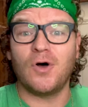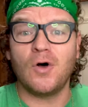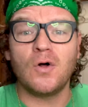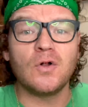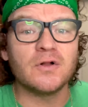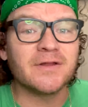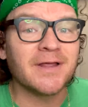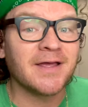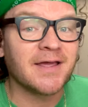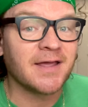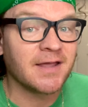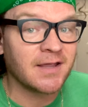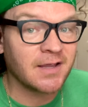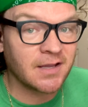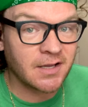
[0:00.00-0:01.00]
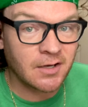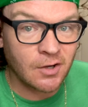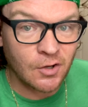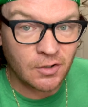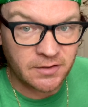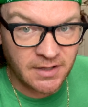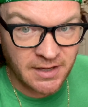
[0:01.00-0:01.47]
all day and
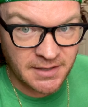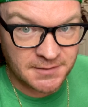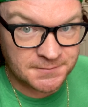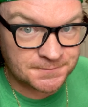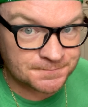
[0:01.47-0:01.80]
all night?